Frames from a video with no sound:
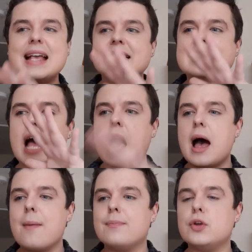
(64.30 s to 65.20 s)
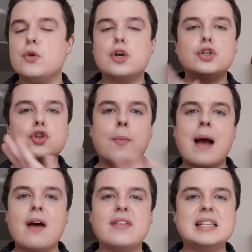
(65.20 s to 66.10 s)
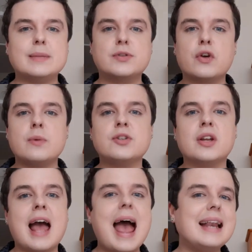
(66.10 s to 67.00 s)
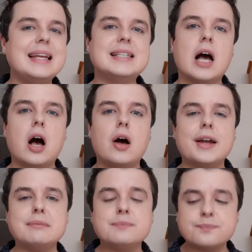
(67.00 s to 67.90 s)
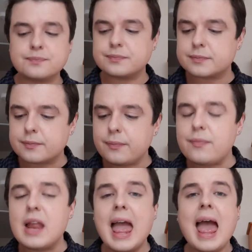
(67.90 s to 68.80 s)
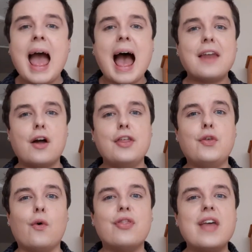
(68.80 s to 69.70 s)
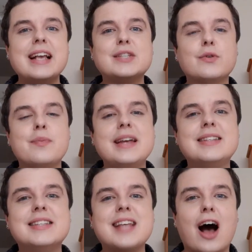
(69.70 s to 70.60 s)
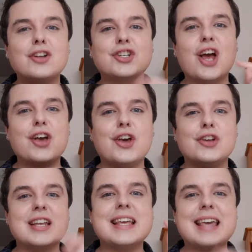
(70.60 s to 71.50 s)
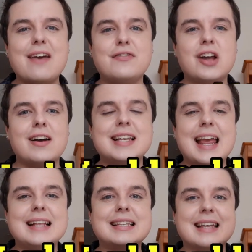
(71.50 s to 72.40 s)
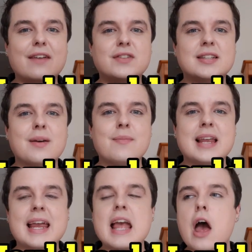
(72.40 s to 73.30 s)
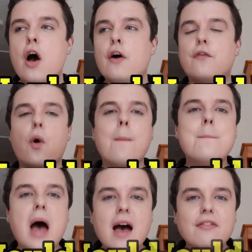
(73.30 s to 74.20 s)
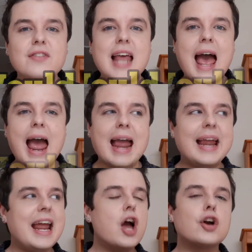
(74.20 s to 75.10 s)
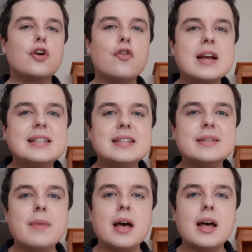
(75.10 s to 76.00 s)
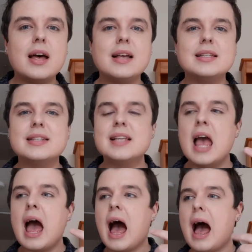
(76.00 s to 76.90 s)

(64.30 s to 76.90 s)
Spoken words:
is, you can drop out of this subscription at any time. And I thought this would be such a good gift idea to give to somebody for a birthday, Christmas,